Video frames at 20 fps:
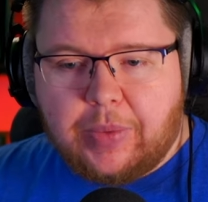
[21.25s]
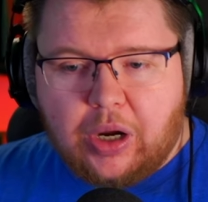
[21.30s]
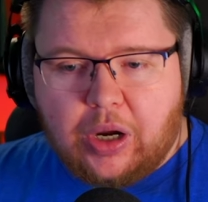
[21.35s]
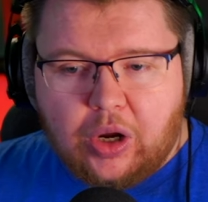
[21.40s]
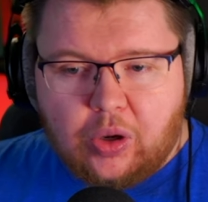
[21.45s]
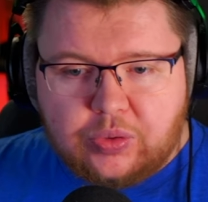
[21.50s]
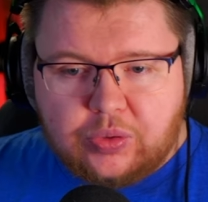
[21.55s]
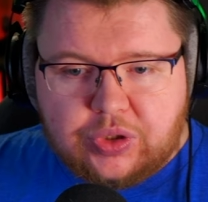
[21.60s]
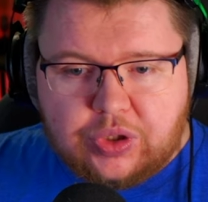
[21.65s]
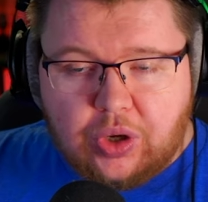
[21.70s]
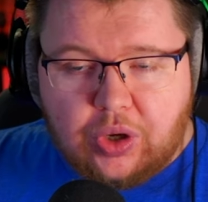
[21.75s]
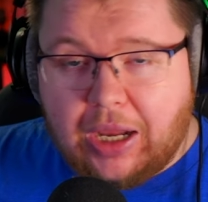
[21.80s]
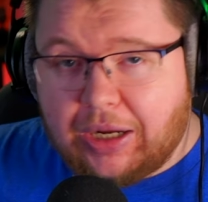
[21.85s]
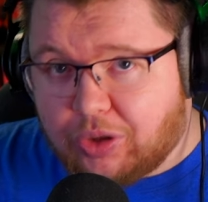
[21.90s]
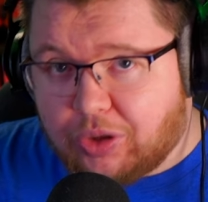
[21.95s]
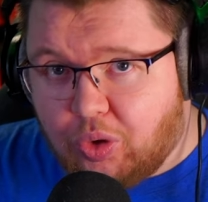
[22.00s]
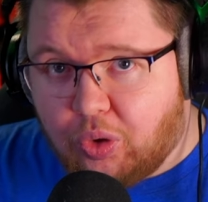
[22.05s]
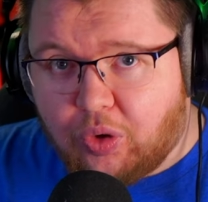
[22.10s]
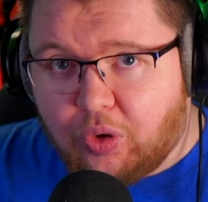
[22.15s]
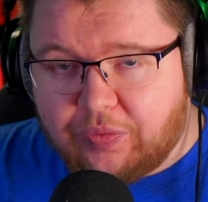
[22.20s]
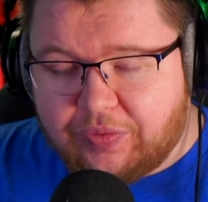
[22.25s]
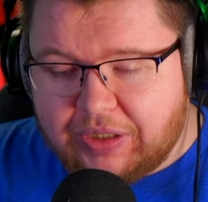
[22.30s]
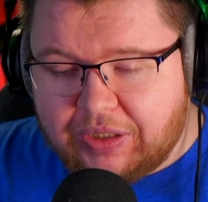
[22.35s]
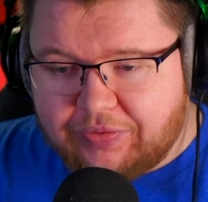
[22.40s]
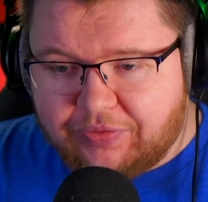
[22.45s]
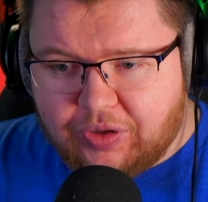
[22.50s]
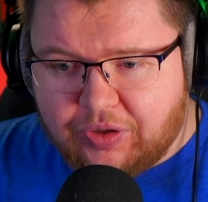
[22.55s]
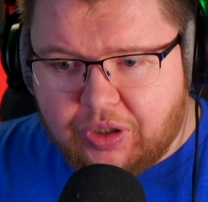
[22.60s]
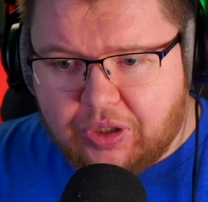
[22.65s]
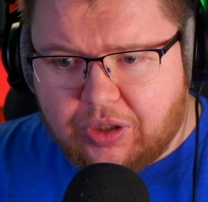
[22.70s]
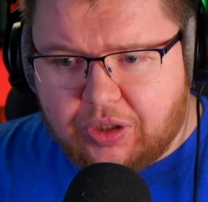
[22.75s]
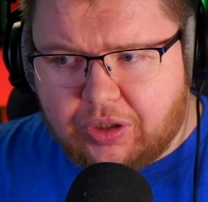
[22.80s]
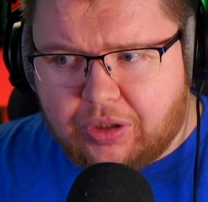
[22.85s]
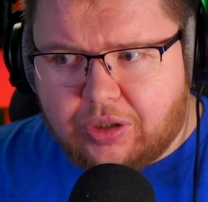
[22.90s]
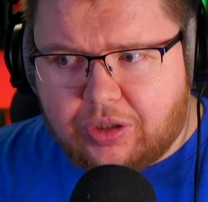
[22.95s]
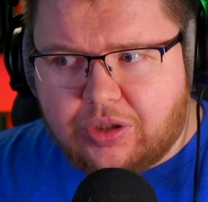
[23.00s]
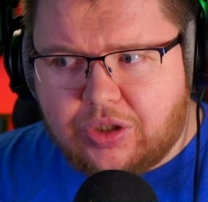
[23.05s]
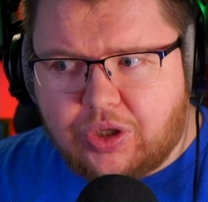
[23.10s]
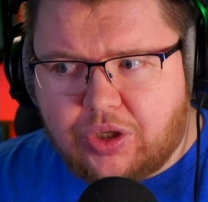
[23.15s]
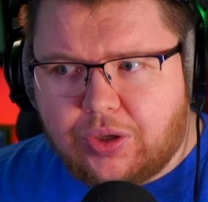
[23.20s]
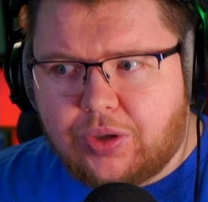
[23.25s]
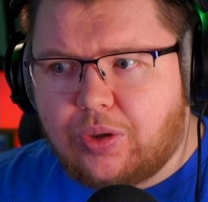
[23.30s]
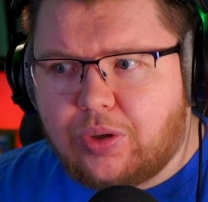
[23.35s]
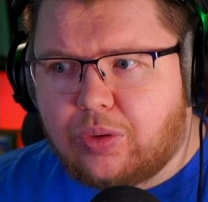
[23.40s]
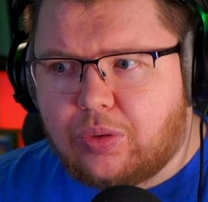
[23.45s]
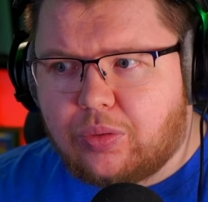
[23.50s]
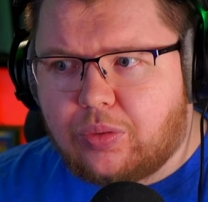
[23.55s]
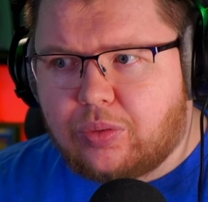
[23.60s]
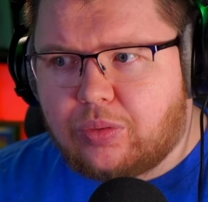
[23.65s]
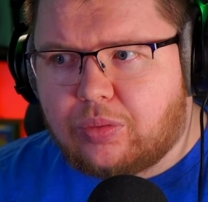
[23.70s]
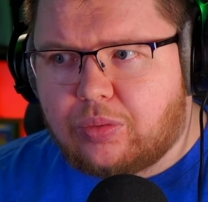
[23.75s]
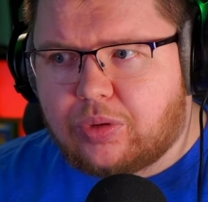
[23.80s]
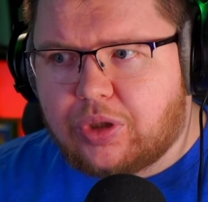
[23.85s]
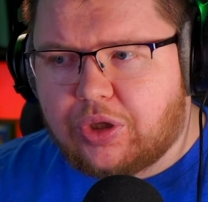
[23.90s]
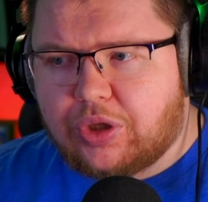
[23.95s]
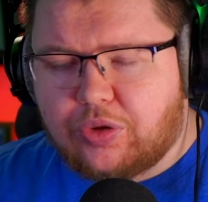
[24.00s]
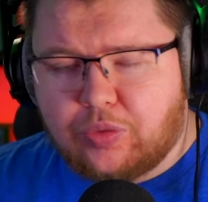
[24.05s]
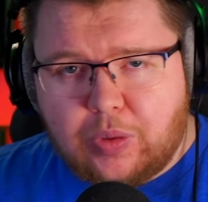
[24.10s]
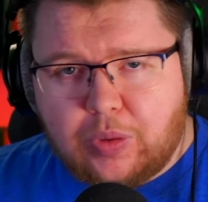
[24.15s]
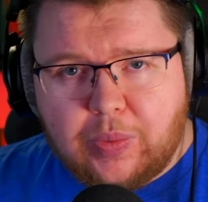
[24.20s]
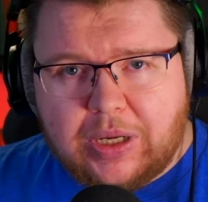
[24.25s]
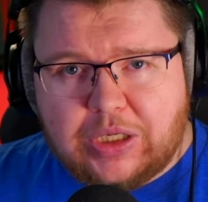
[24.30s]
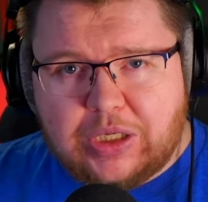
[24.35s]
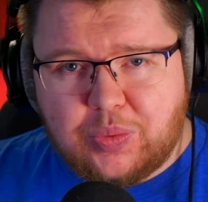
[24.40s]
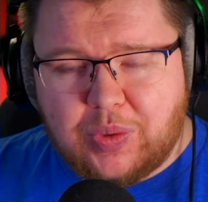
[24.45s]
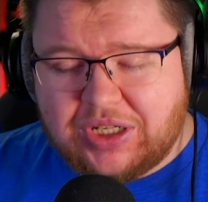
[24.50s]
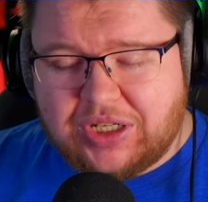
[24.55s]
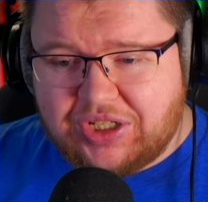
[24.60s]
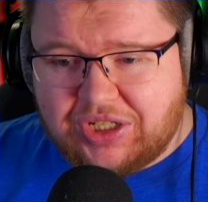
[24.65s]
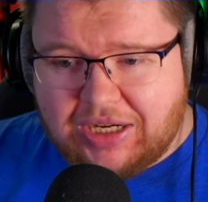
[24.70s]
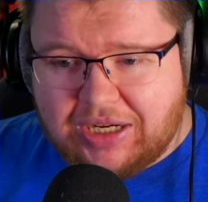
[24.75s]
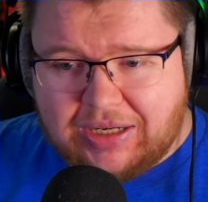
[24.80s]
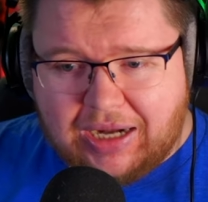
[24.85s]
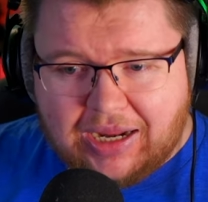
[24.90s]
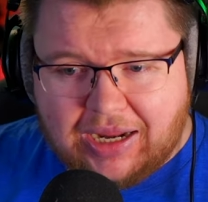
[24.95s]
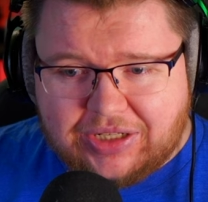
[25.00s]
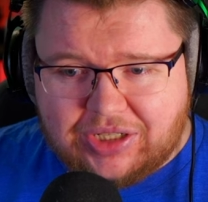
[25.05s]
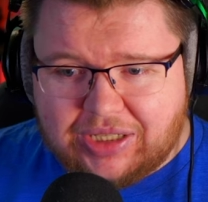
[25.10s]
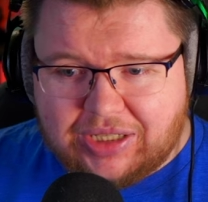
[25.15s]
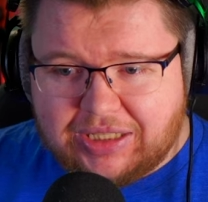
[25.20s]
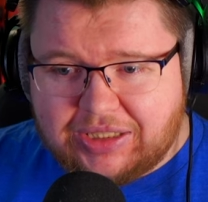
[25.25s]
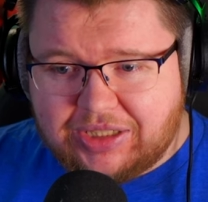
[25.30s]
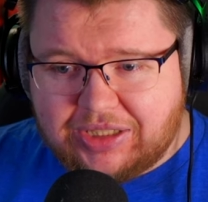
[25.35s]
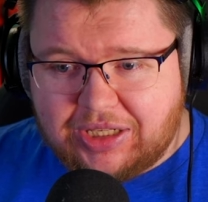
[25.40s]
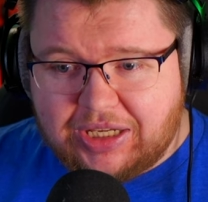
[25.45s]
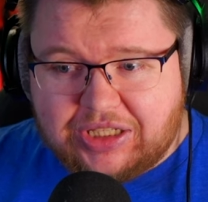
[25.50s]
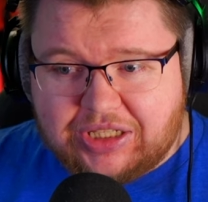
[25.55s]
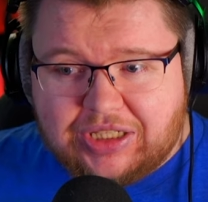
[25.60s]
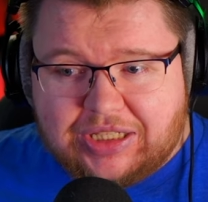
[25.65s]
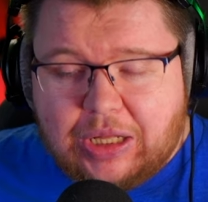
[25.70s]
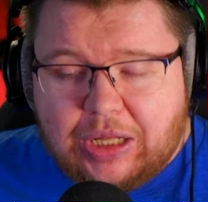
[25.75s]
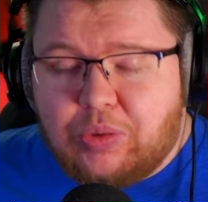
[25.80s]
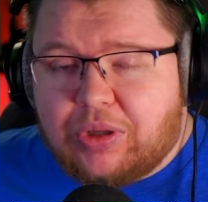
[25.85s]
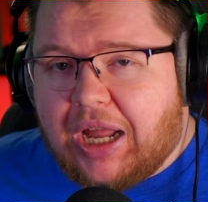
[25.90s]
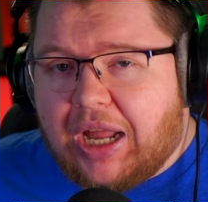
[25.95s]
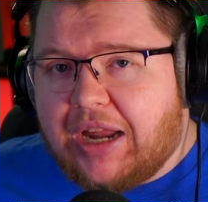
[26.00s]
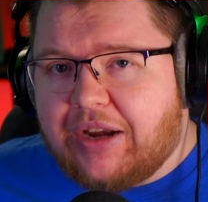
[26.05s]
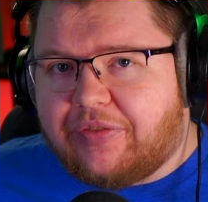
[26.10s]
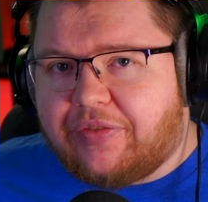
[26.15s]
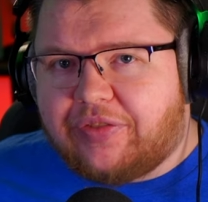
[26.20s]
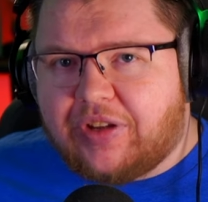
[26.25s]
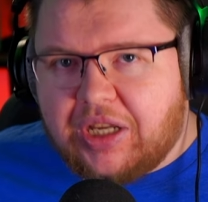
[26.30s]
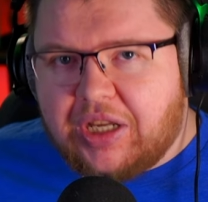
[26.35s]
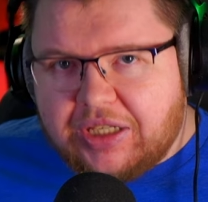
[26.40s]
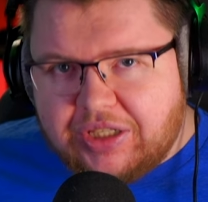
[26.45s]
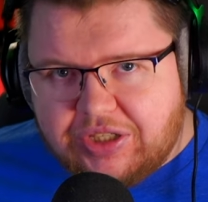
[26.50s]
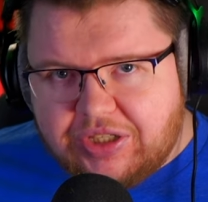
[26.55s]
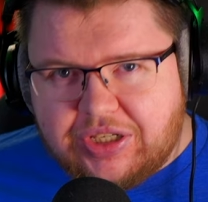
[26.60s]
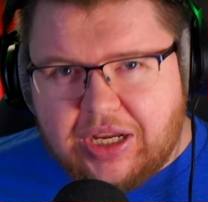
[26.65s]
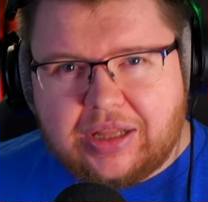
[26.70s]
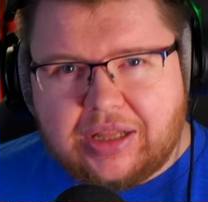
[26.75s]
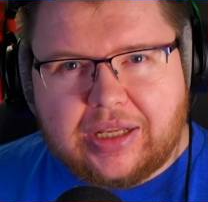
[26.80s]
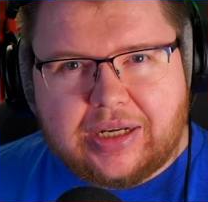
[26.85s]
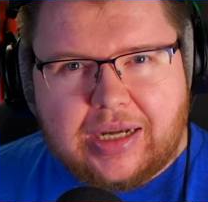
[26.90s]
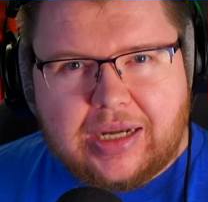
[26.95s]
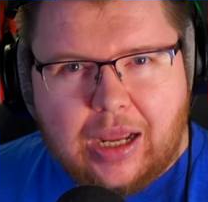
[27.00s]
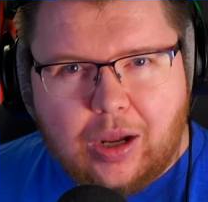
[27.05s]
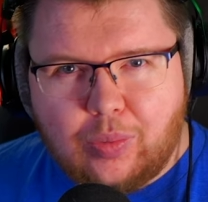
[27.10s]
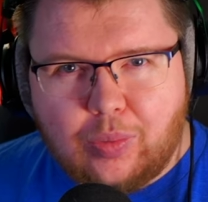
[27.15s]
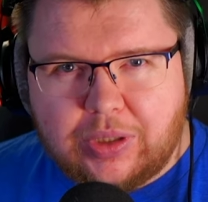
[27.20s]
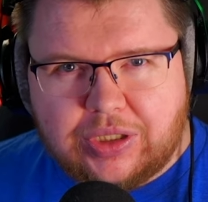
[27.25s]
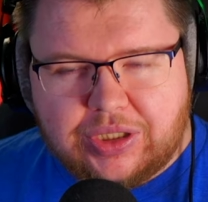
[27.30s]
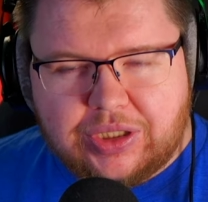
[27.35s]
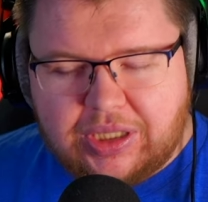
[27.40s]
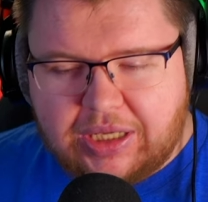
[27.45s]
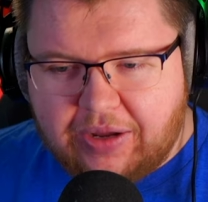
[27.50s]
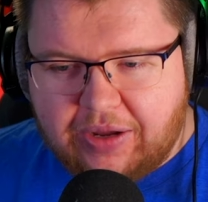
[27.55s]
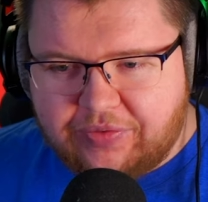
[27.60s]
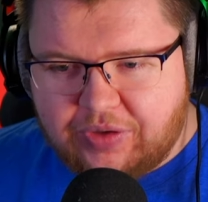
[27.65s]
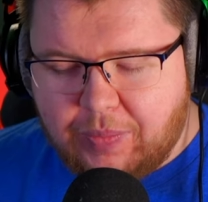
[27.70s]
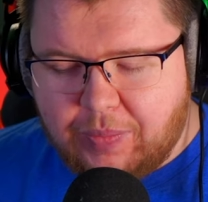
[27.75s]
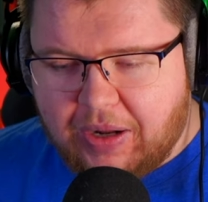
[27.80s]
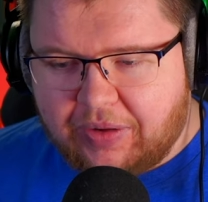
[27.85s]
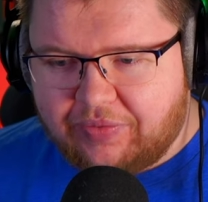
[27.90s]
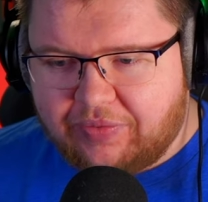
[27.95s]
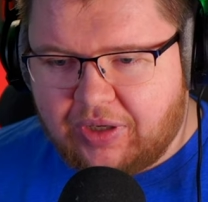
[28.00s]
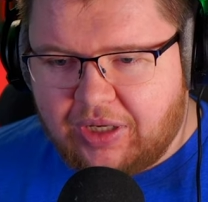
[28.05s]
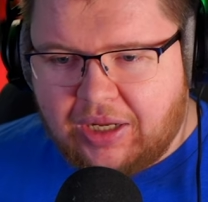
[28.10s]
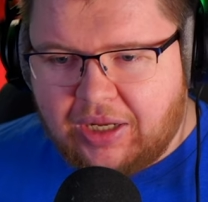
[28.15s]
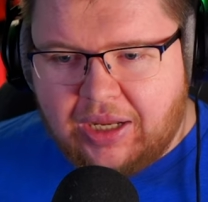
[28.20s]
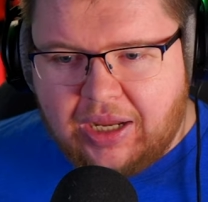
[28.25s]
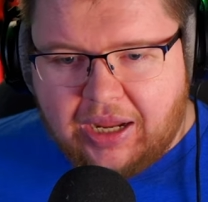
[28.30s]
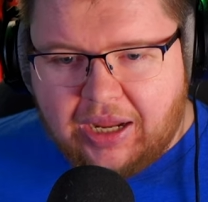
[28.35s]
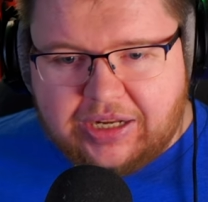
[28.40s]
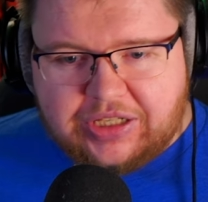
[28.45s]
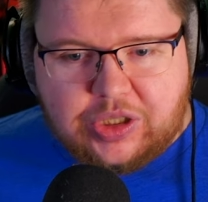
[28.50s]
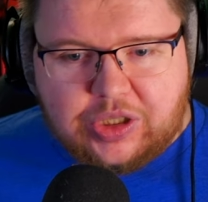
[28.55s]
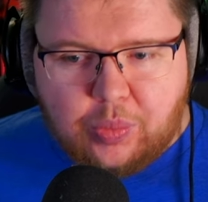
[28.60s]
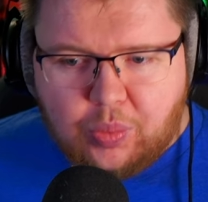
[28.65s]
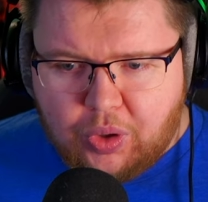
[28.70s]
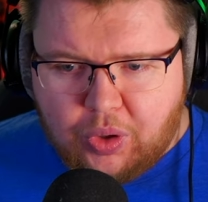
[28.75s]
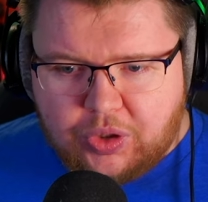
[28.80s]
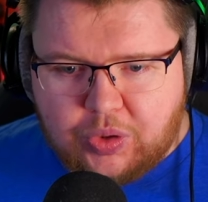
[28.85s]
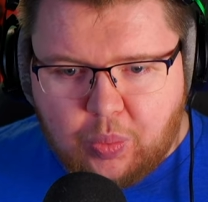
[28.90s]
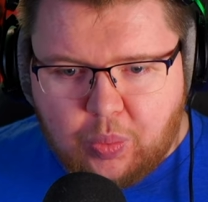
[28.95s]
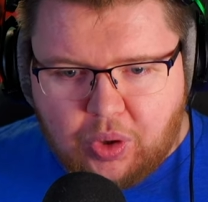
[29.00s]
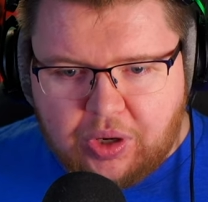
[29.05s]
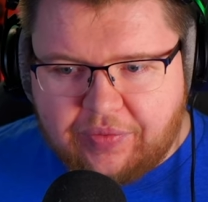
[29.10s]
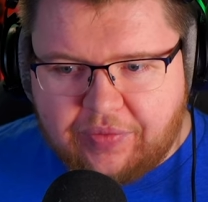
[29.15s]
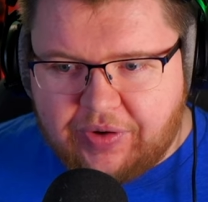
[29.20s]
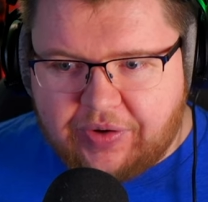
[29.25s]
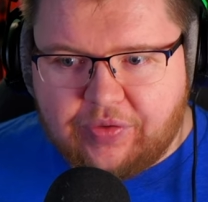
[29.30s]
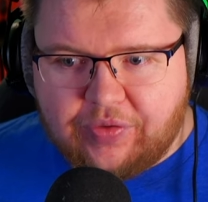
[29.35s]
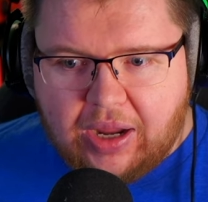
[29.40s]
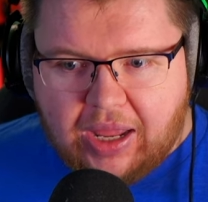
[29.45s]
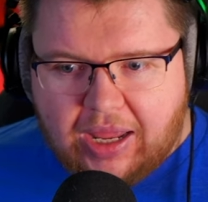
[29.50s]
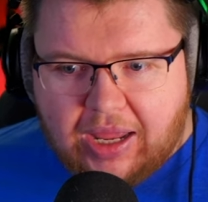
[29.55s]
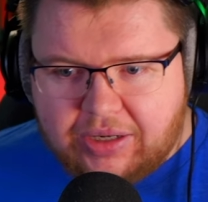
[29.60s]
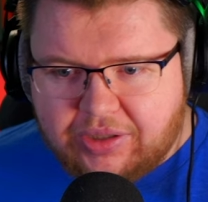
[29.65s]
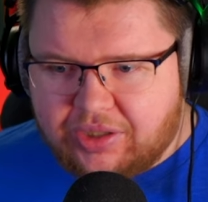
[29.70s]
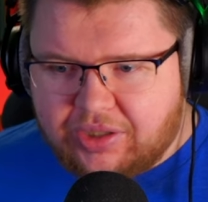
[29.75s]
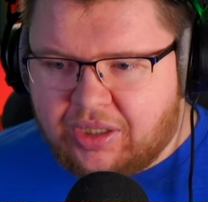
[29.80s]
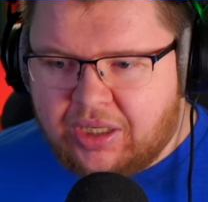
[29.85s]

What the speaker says: I also had COVID for 2 to 3 weeks, which didn't actually, it's still kind of settling now, which is the aftermath, and it's the worst one I've ever had.